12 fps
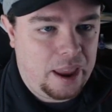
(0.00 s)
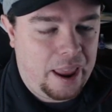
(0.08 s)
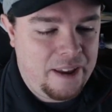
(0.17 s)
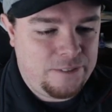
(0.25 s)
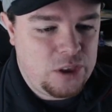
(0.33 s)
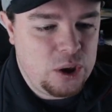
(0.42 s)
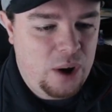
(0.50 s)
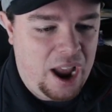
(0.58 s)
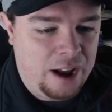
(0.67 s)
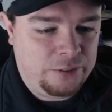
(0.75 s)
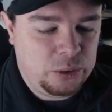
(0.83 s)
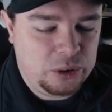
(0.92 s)
if you
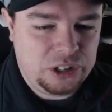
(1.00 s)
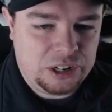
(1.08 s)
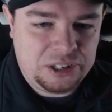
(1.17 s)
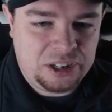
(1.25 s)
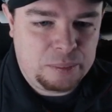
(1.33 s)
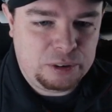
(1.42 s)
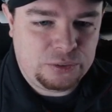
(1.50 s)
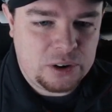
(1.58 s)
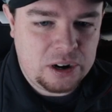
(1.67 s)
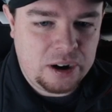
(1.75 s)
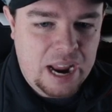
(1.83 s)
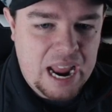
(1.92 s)
have to adjust the numbers for
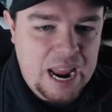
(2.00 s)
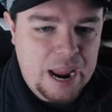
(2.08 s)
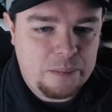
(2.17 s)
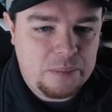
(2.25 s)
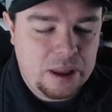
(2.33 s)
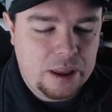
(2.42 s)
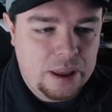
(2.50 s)
your game,